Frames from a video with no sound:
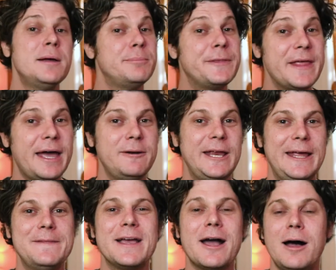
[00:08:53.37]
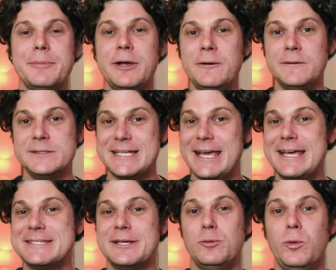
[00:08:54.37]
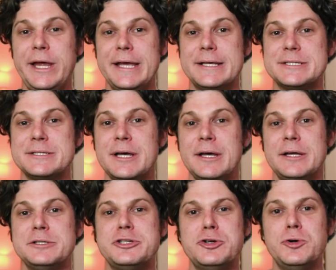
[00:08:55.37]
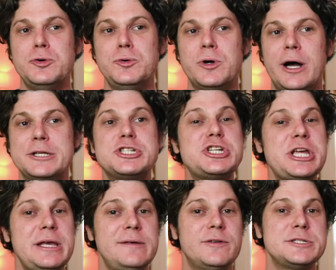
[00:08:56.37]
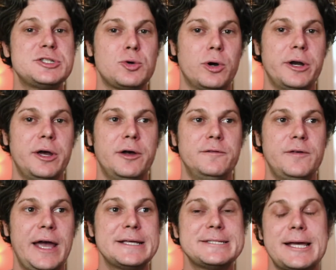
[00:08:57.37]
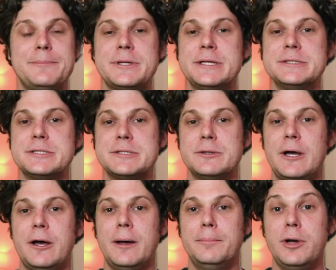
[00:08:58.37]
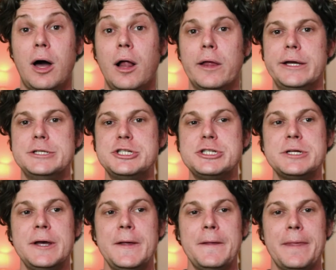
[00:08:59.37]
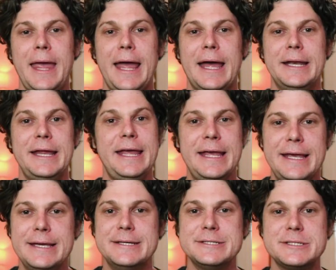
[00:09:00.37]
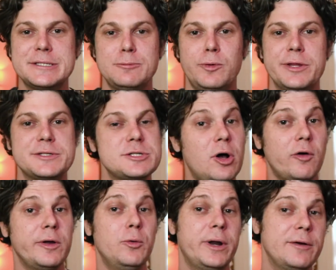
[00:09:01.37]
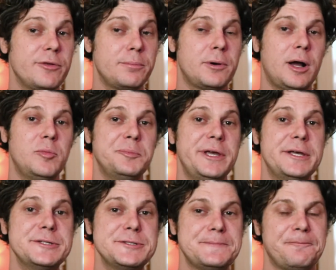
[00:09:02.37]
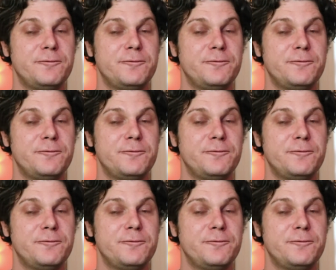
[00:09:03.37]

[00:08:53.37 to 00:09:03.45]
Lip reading: But then in the coming days and weeks, to achieve a sort of acceptance, knowledge, and ease with solving whatever the problem is.